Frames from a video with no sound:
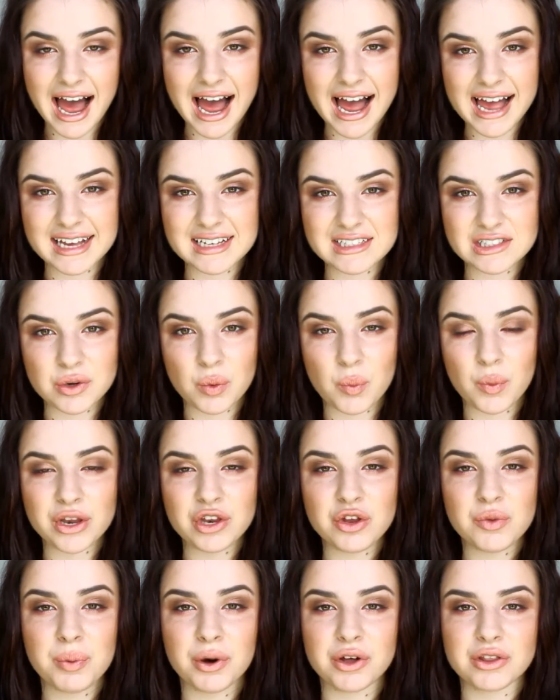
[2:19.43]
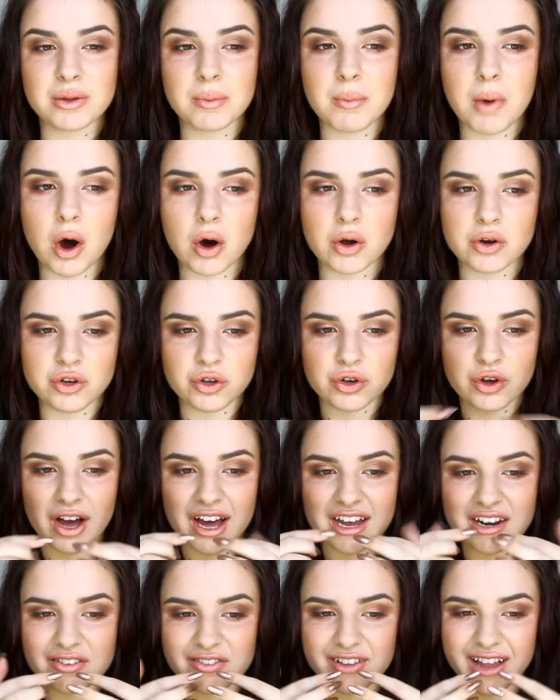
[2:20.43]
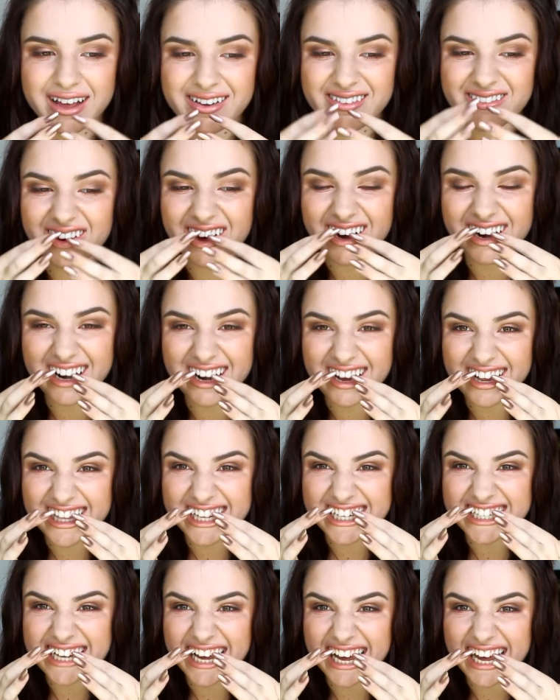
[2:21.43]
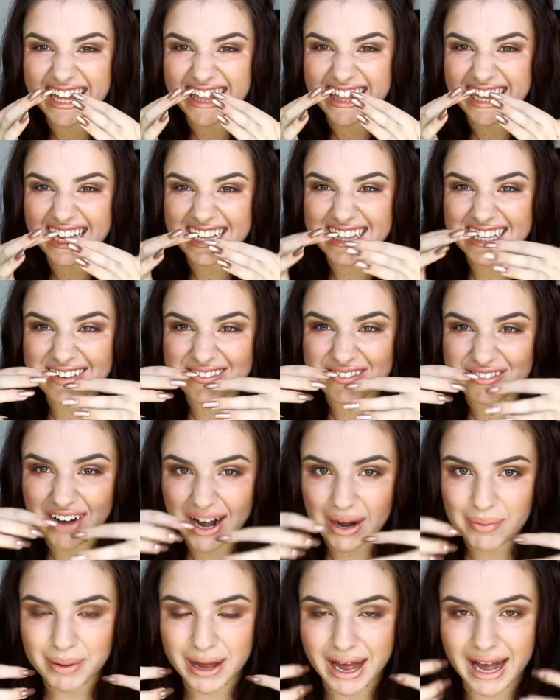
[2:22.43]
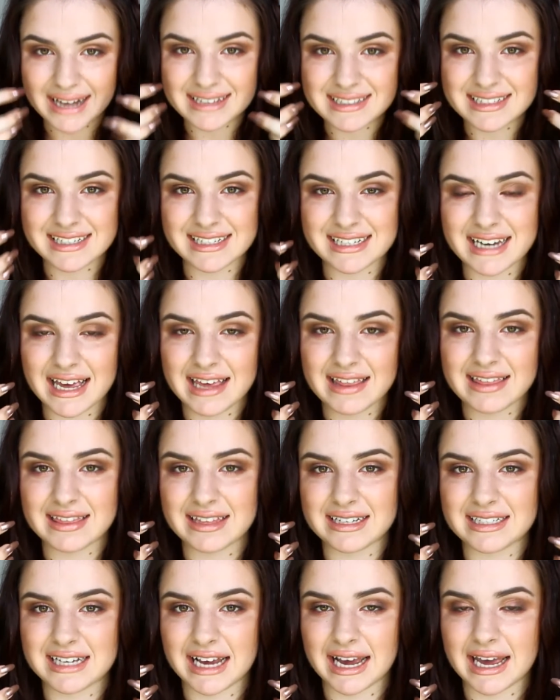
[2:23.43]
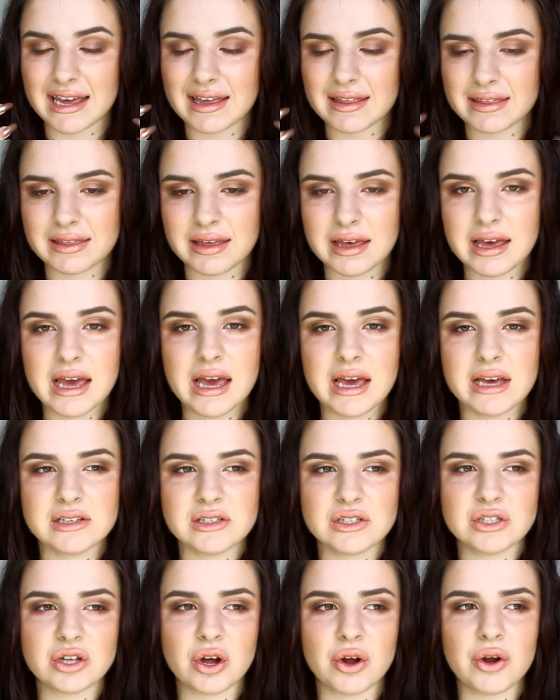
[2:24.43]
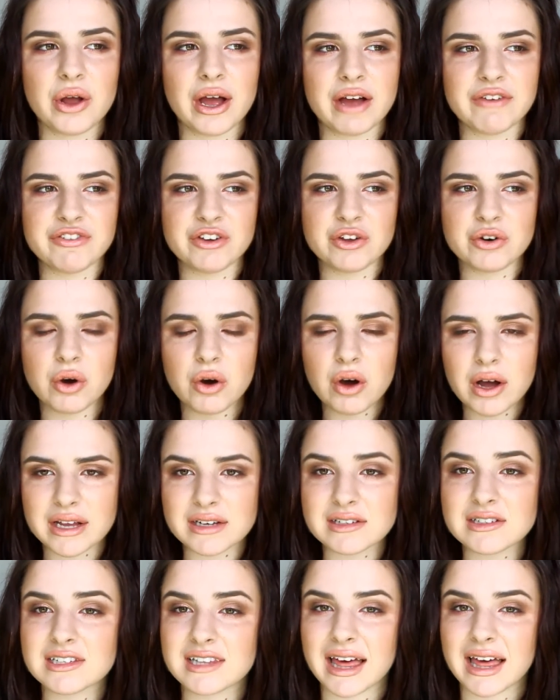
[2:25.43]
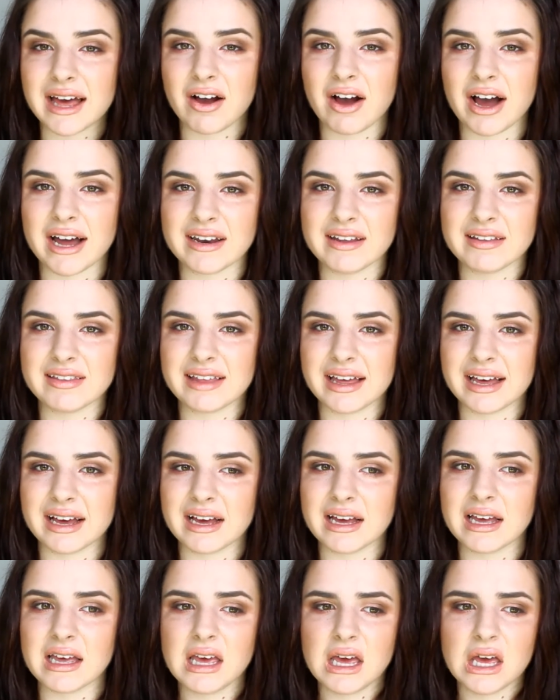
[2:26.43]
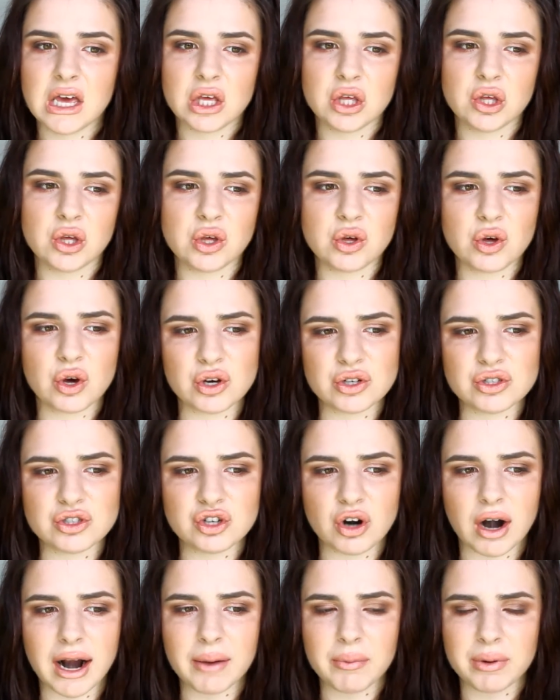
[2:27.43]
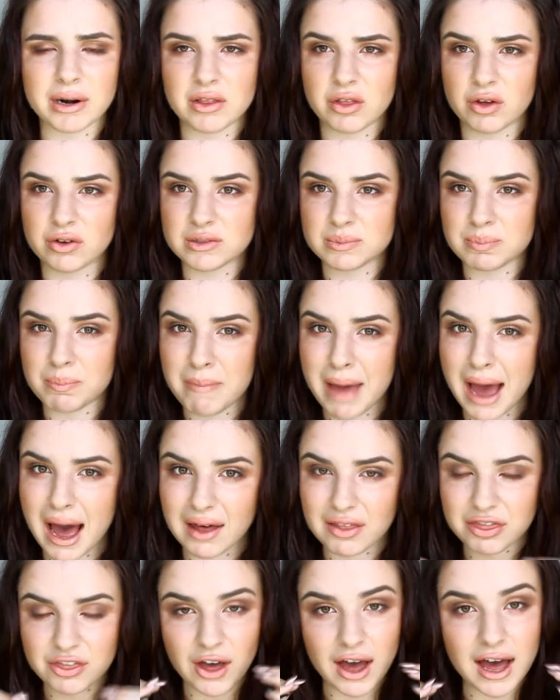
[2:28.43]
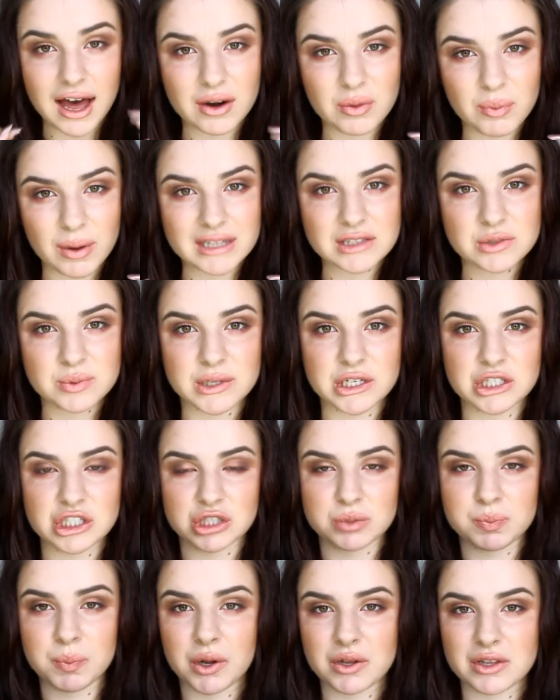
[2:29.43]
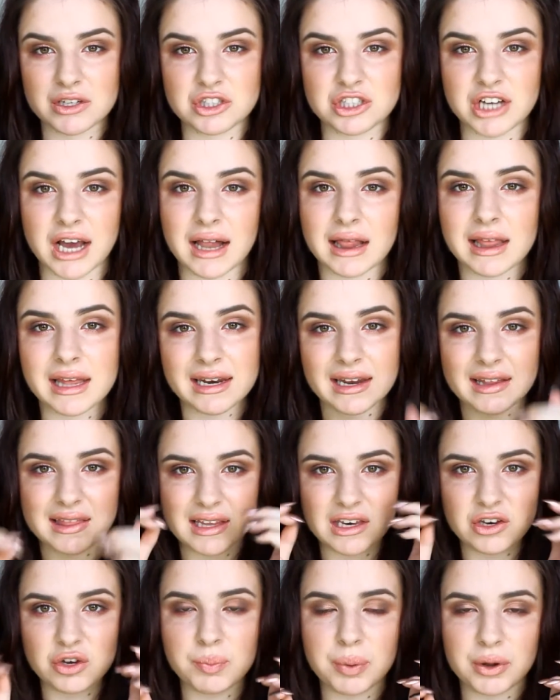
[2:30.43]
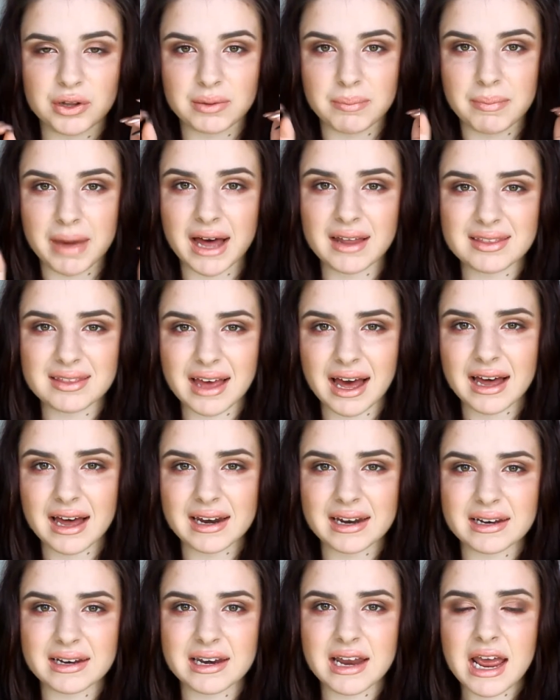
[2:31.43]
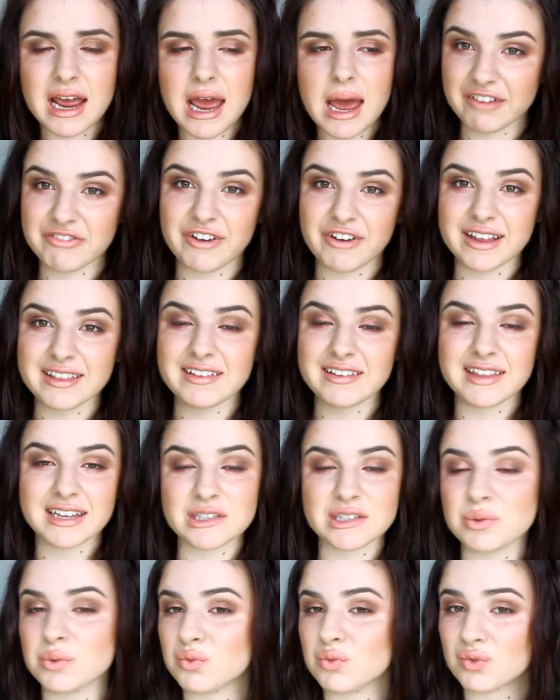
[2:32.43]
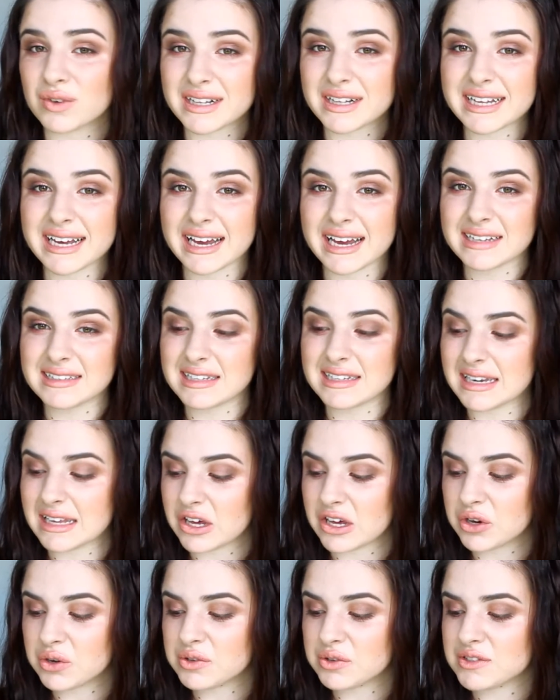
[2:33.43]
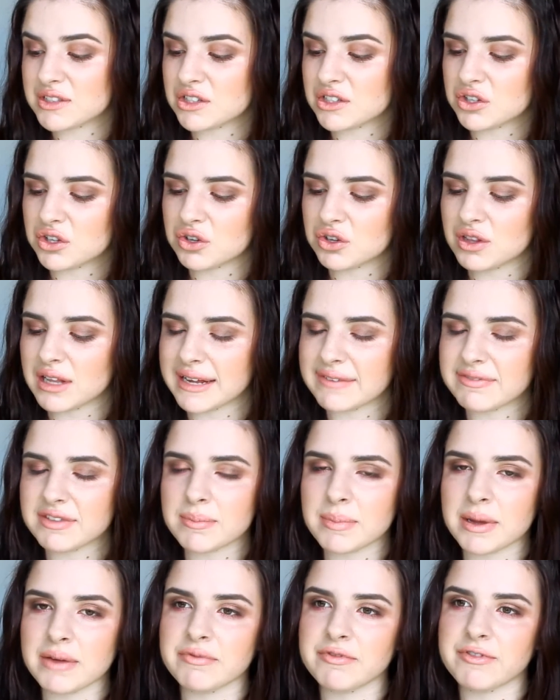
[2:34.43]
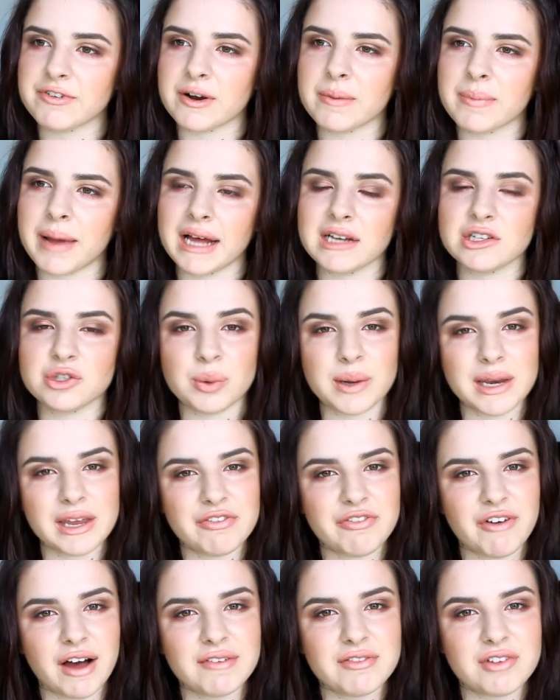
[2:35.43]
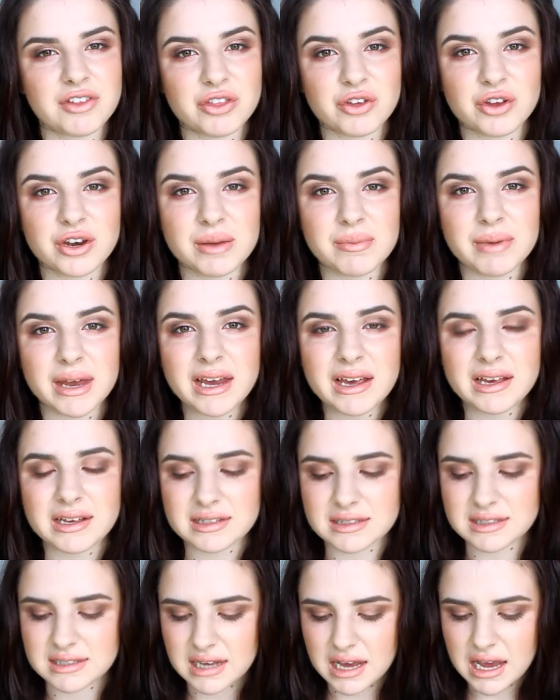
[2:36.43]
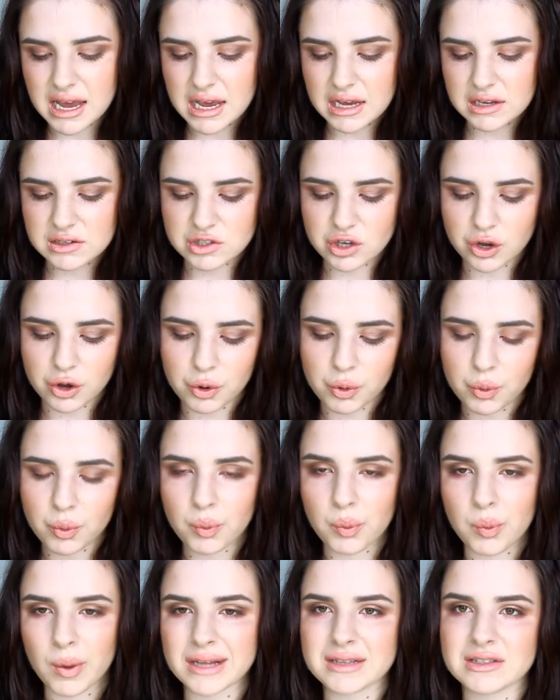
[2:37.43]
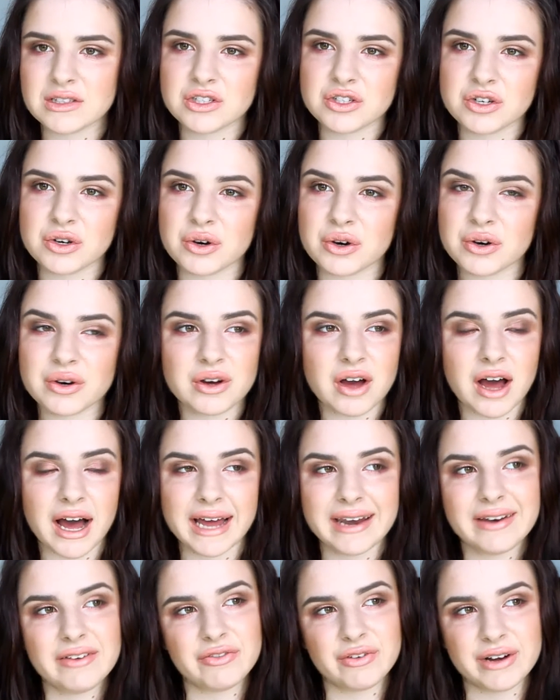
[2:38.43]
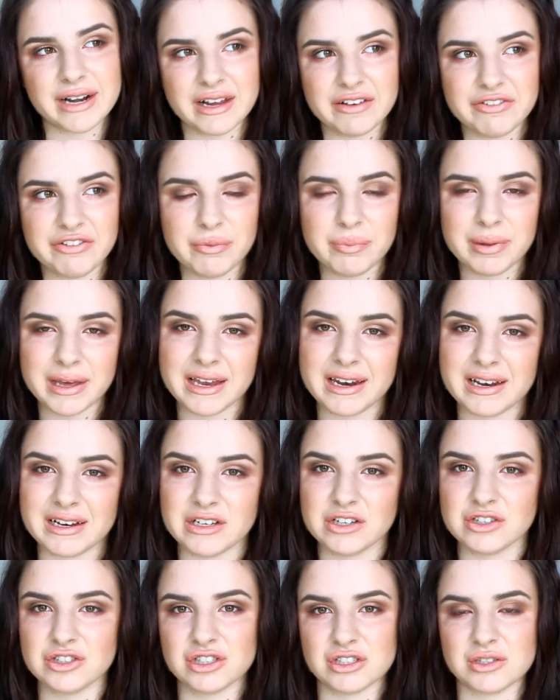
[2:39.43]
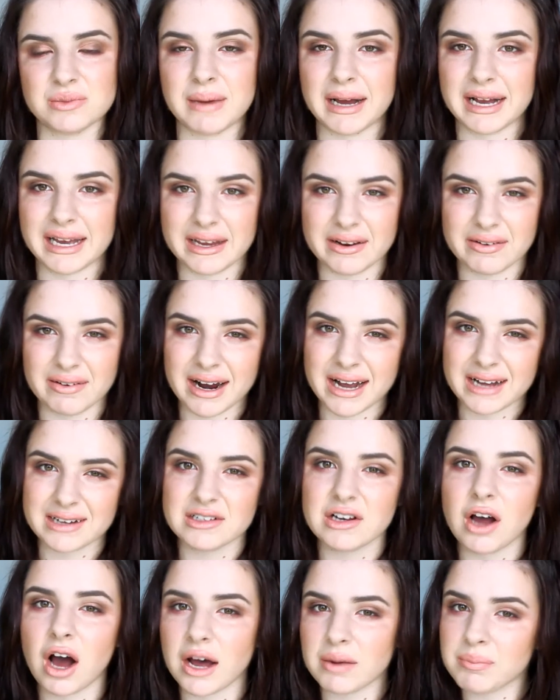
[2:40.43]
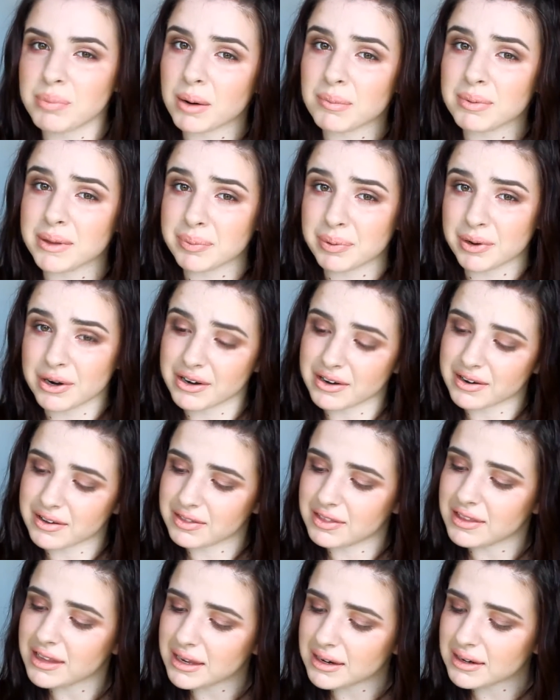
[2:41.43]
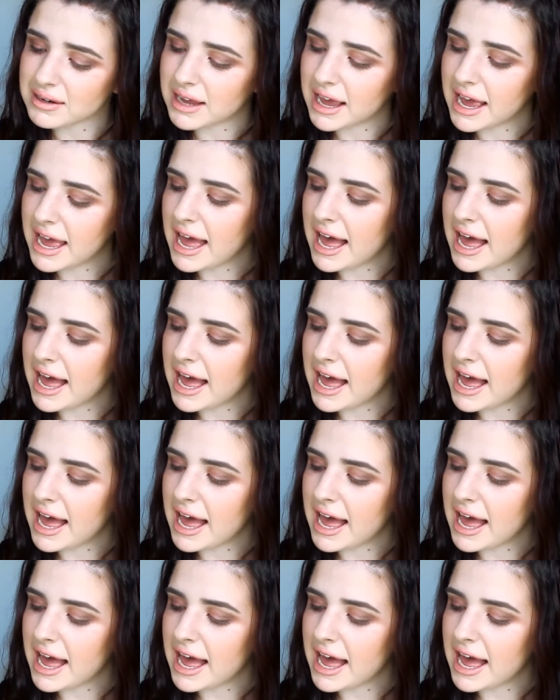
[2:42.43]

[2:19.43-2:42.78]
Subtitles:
And when you put them on, you kind of like put it on the teeth and then wrap it underneath the teeth. So if you're not into that kind of thing, you could try one of those mouth guard ones where you just put the gel in and then you put the mouth guard in. I find that these were really easy to use. You leave them in for about 25 to 30 minutes. So once you're kind of ready for bed and you're just mucking around, I'd probably put it in then.